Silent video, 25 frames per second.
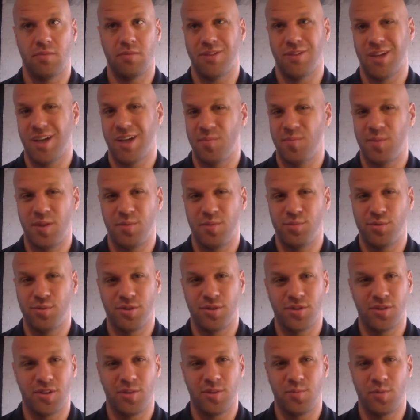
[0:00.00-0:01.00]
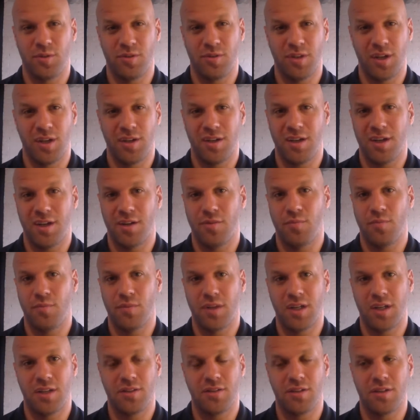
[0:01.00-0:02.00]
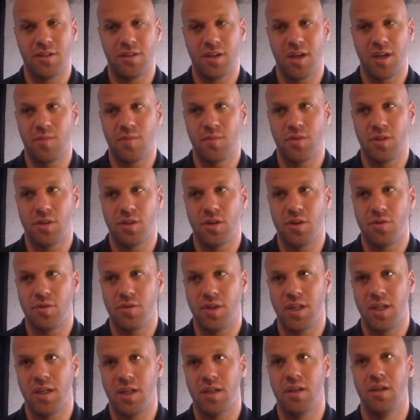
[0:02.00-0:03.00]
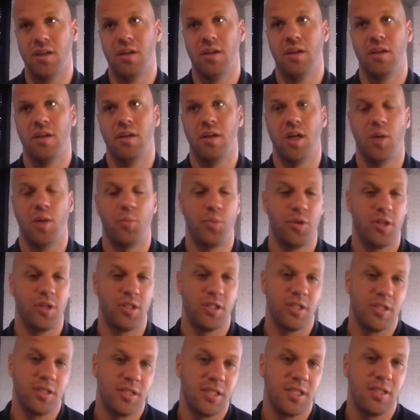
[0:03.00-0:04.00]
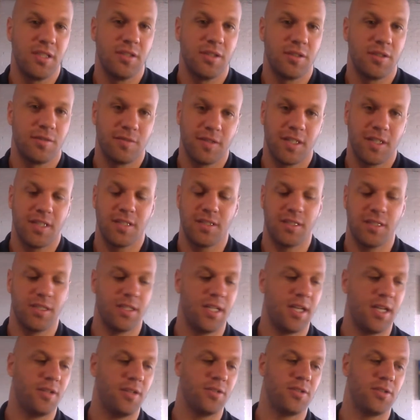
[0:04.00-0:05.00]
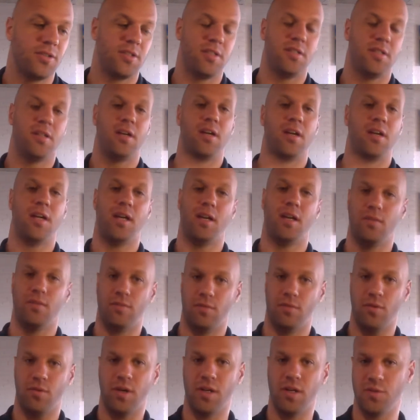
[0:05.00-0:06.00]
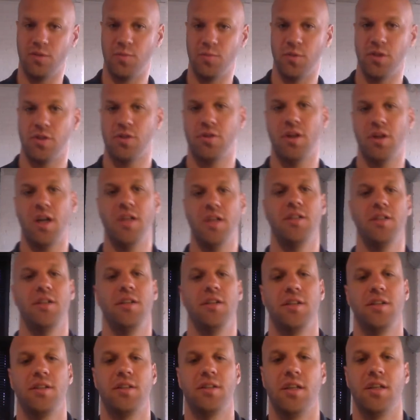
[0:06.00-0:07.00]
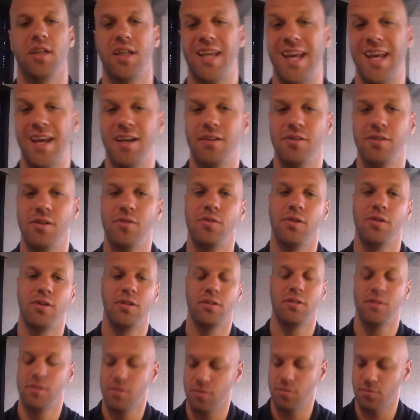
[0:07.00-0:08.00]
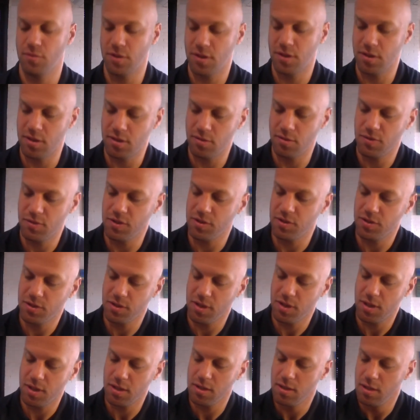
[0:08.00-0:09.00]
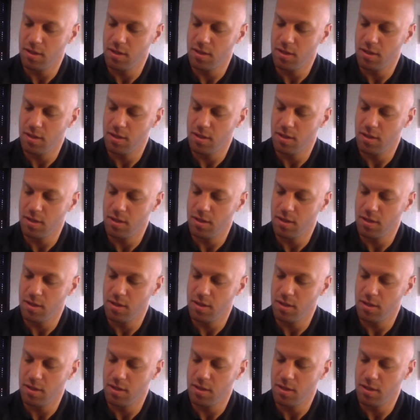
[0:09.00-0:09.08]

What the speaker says: A lot of people are sleeping right now. That's the time to go get a pretty good deal or find a good house and not have quite as much craziness that can go on within real estate.